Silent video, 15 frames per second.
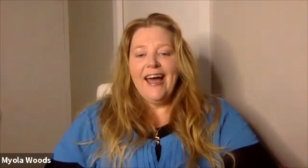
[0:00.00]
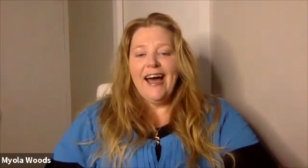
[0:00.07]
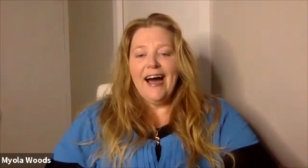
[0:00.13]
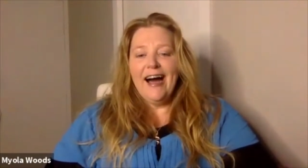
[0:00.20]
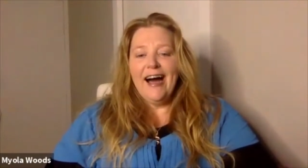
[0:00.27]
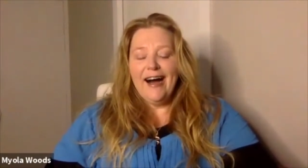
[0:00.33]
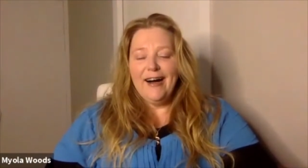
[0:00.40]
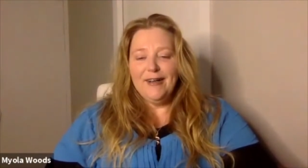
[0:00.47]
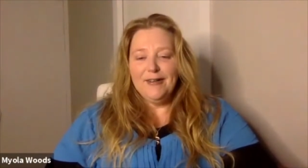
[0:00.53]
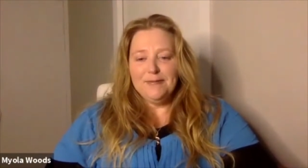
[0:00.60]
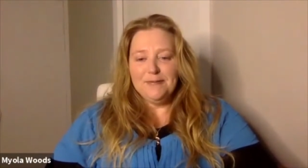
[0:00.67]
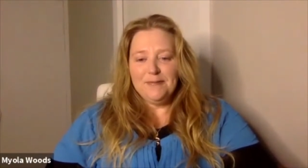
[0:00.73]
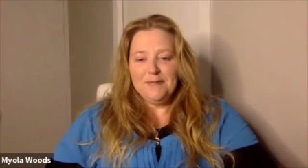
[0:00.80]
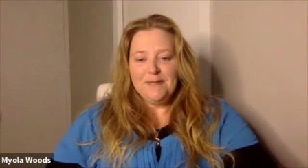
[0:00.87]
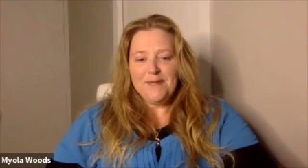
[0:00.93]
um,
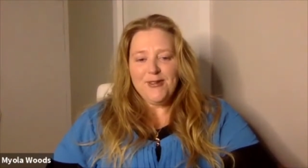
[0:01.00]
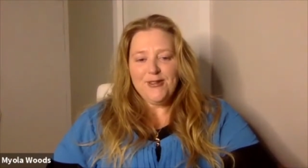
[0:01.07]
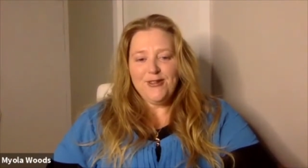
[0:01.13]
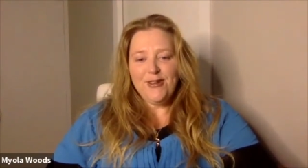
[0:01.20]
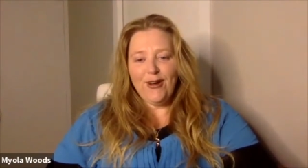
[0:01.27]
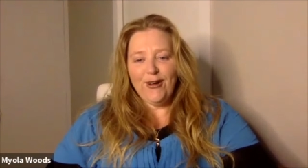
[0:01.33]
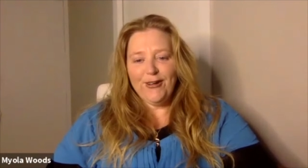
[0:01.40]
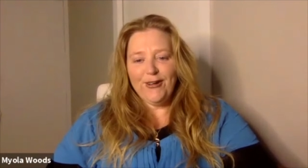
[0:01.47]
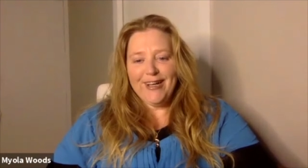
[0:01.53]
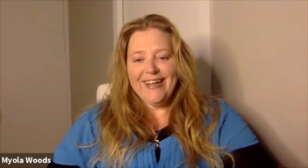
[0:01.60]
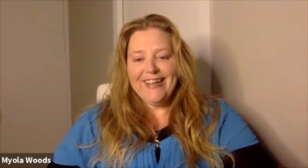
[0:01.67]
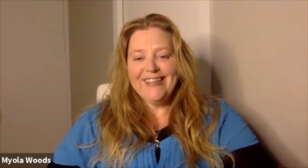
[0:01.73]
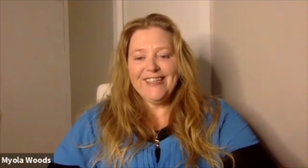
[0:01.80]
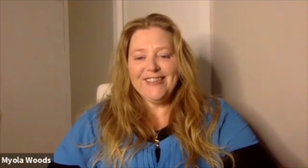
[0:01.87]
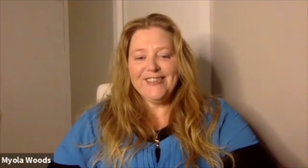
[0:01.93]
so
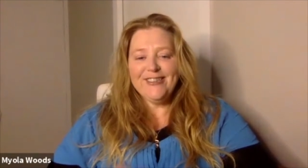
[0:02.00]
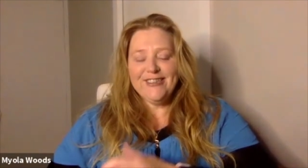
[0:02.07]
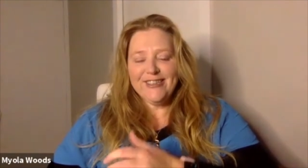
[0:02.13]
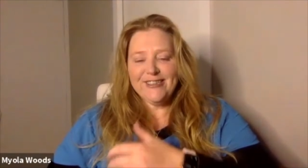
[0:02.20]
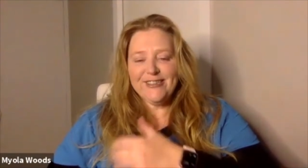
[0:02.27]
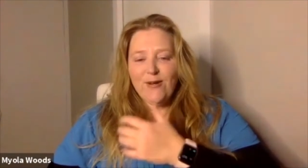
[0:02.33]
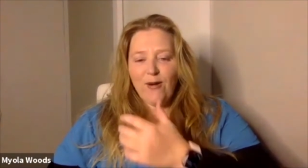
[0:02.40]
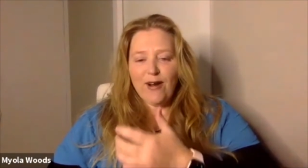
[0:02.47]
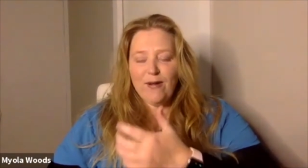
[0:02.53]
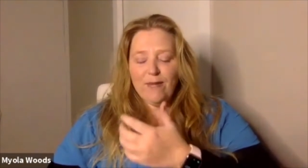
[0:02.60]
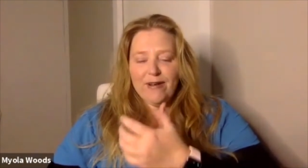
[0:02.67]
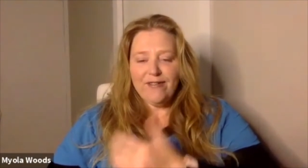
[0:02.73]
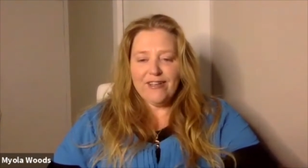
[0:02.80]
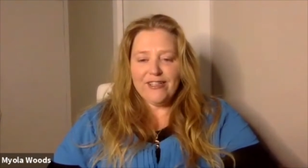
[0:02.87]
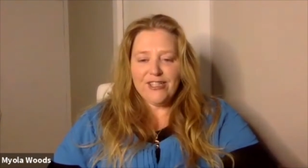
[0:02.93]
there's there's quite a bit
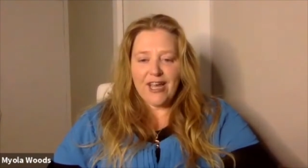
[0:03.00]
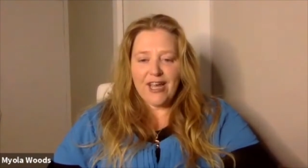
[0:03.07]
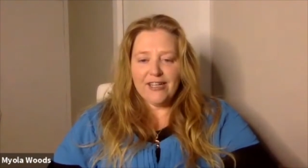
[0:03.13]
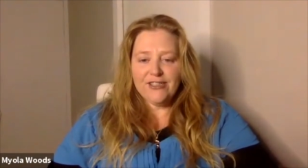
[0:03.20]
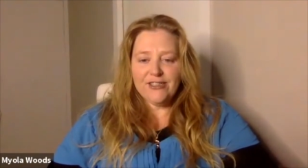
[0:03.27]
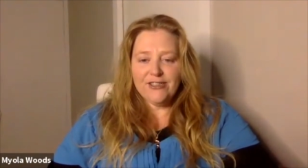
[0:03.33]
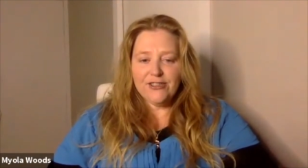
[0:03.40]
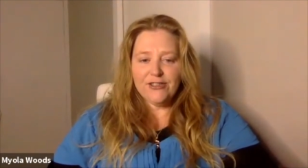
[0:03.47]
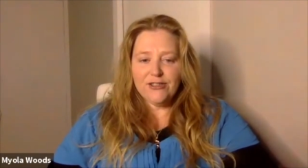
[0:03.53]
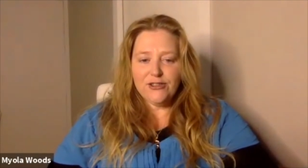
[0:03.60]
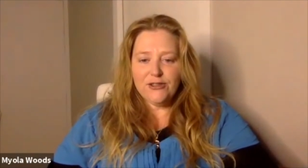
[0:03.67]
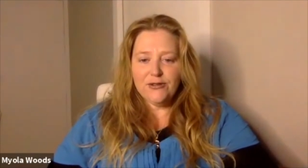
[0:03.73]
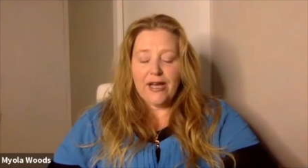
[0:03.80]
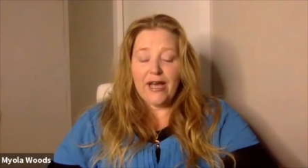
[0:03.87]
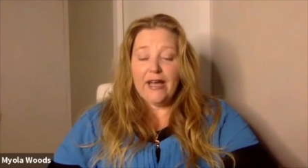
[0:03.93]
of education to
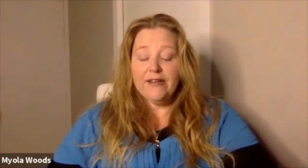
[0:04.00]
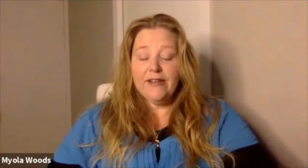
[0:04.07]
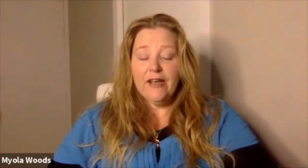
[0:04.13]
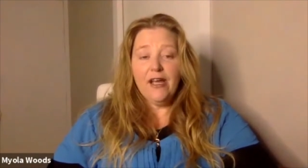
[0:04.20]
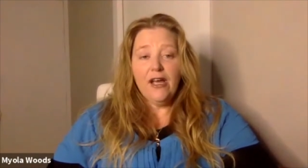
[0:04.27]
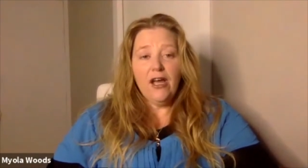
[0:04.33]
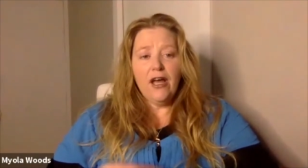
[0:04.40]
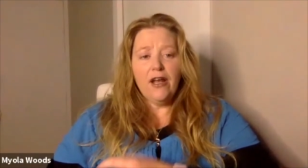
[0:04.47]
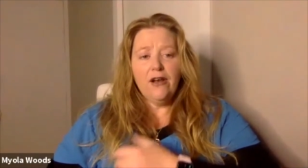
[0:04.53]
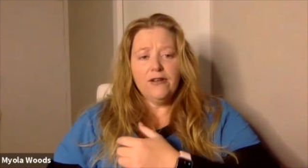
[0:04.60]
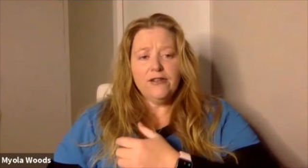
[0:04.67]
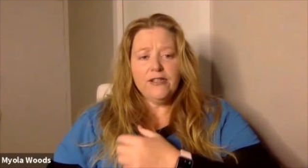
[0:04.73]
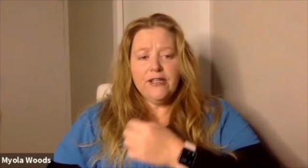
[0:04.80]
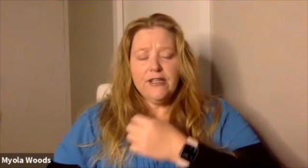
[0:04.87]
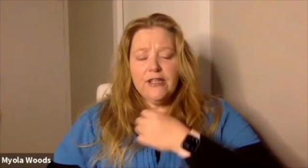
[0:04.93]
do and and lots
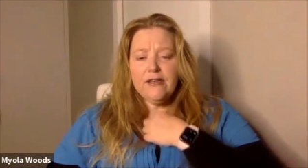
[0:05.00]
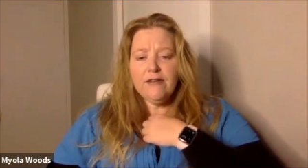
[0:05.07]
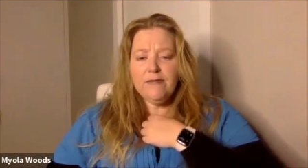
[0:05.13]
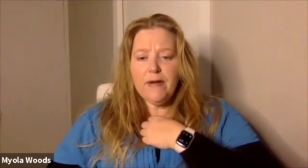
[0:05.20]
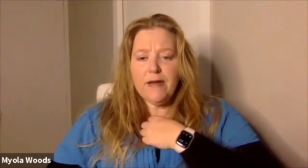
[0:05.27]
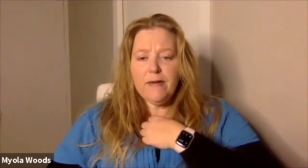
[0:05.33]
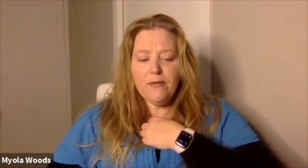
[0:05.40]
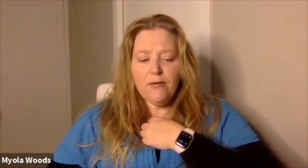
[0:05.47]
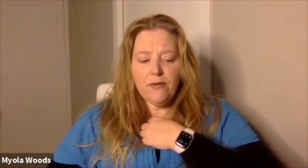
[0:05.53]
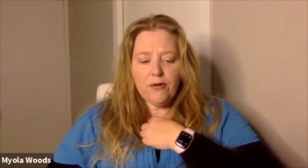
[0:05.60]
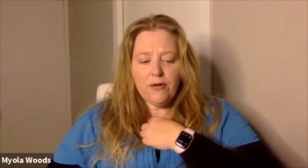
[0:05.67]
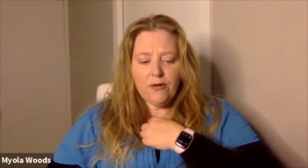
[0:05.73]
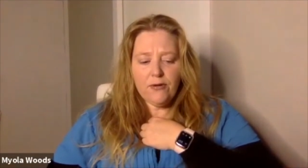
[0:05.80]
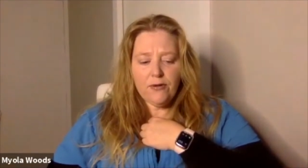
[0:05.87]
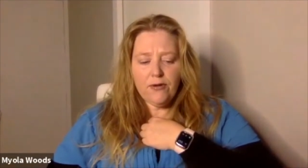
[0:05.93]
I think of people
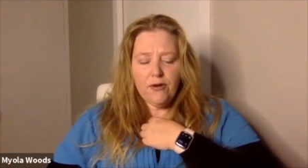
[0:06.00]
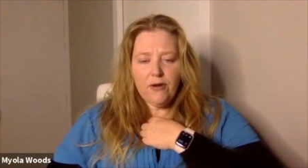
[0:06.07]
who